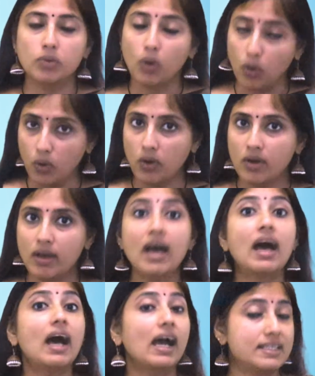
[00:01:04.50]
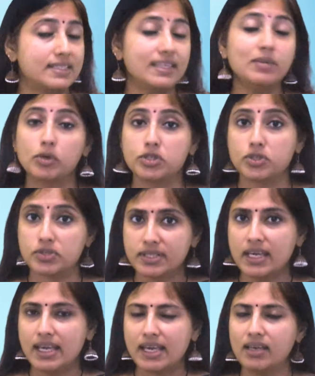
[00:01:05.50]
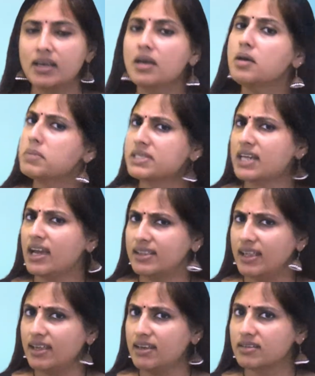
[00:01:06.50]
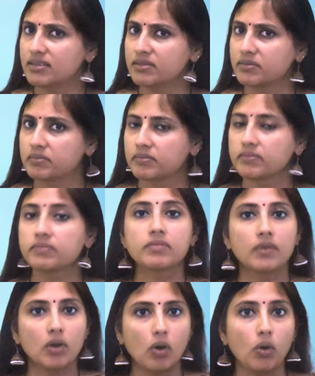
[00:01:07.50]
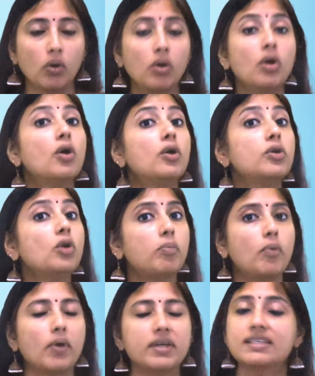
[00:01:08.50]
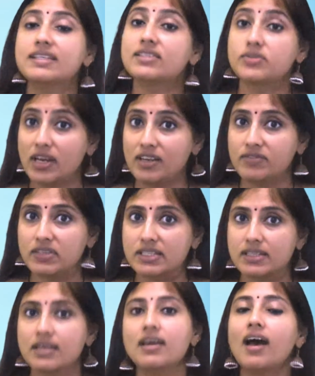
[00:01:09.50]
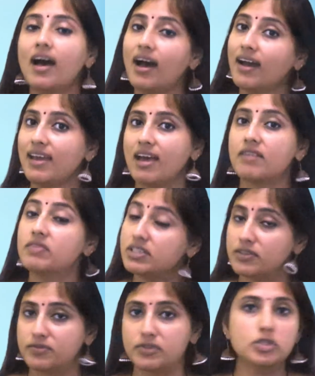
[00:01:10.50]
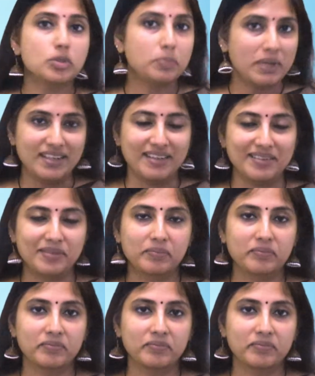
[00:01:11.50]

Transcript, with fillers: Or, I see what you're saying, but I think. Or, Your point is relevant. I have a different opinion.